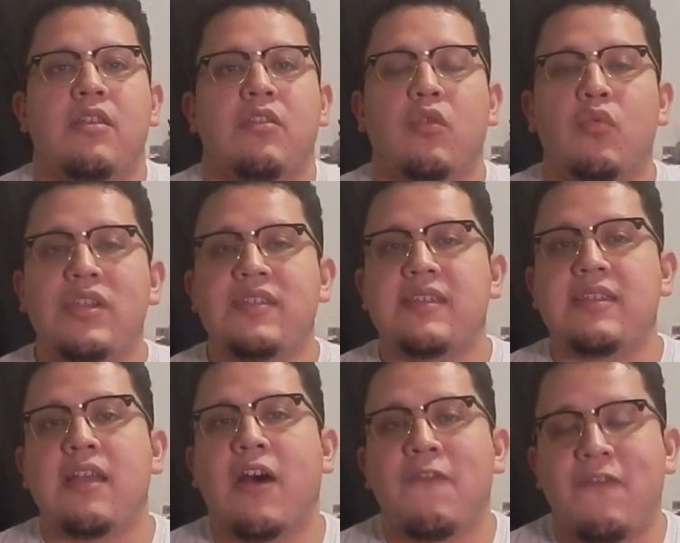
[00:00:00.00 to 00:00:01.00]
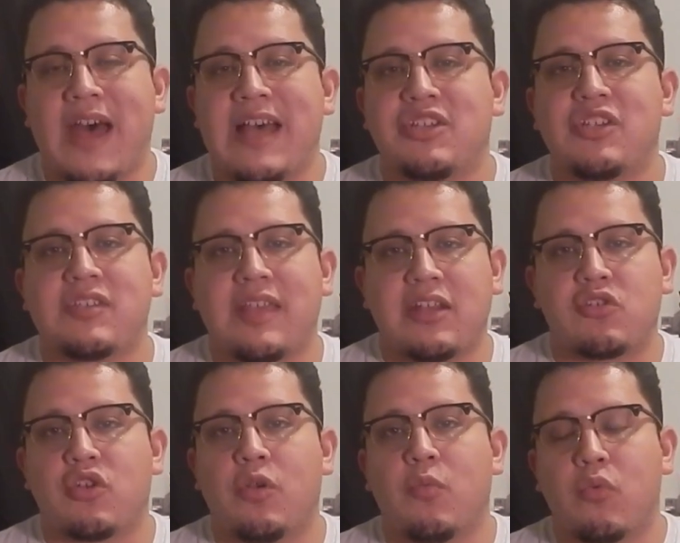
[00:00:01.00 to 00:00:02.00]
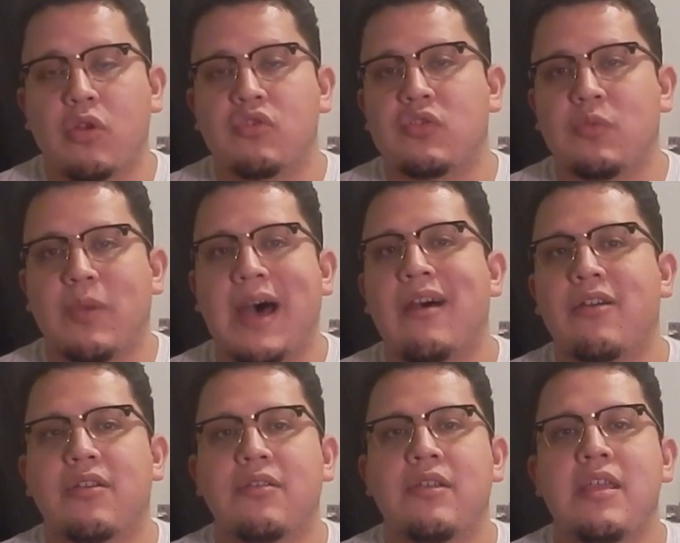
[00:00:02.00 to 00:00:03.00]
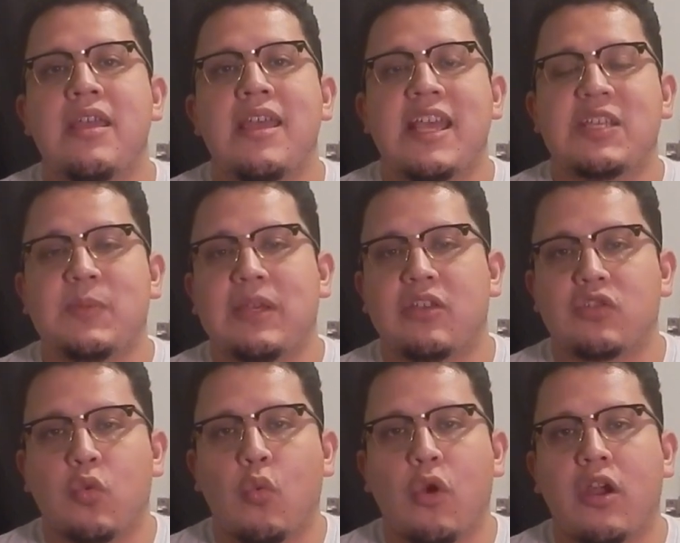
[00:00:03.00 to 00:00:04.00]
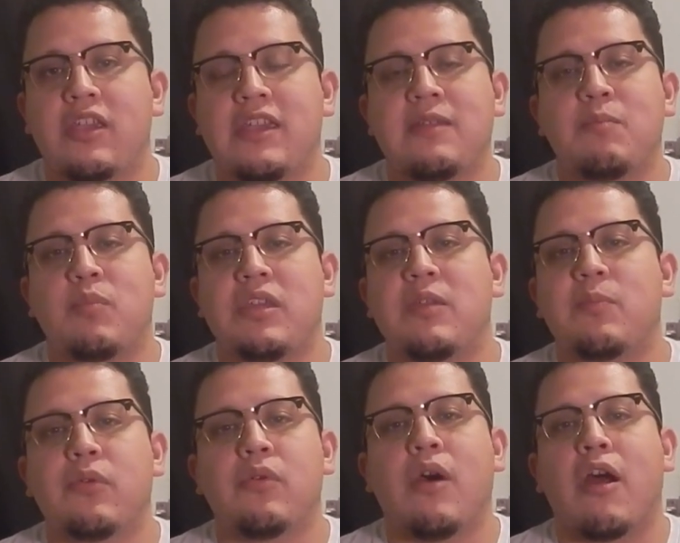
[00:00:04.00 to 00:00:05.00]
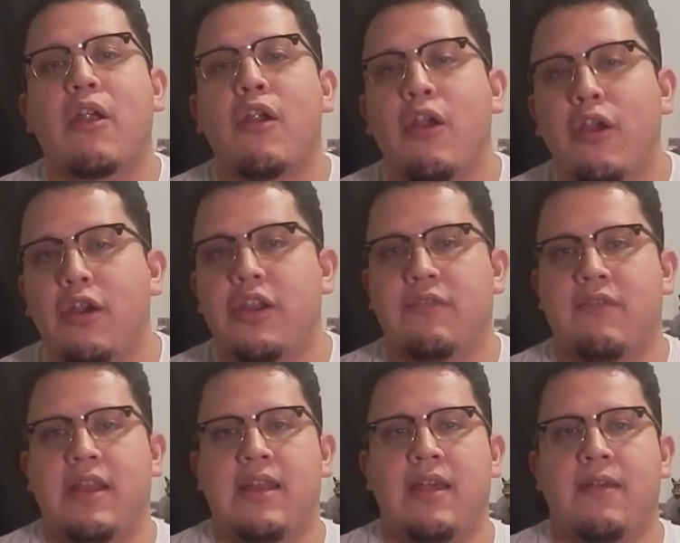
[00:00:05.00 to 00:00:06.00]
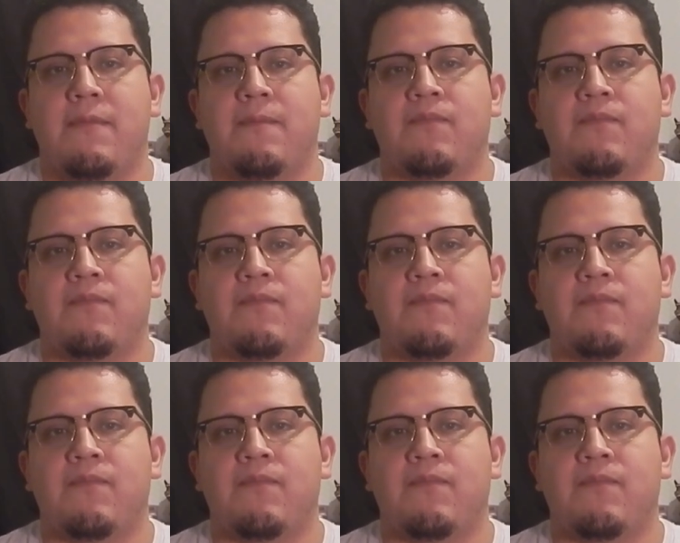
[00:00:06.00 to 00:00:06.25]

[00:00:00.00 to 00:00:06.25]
The reason a fascist like Trump rose to power is because working people are hurting right now.